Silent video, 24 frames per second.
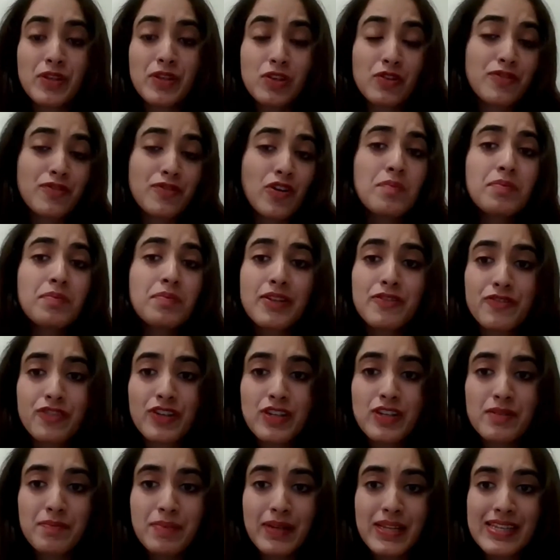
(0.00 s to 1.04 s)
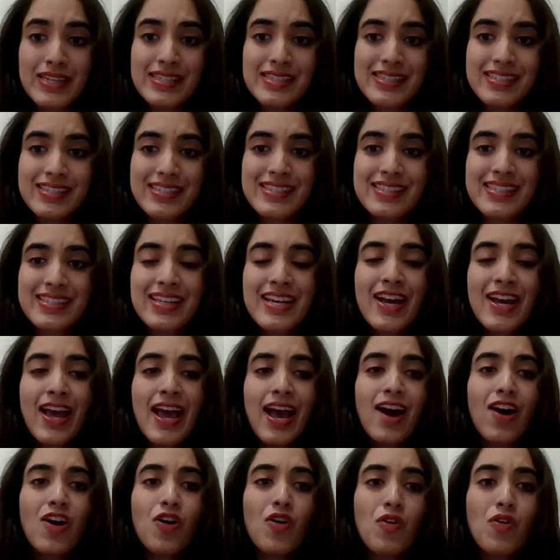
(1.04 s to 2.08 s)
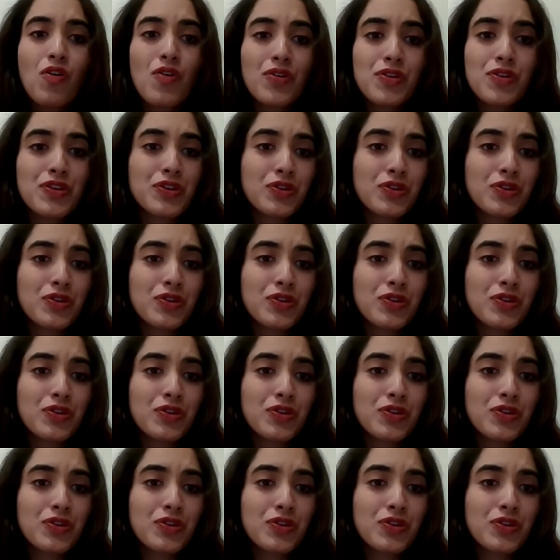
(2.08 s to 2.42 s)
from different places, or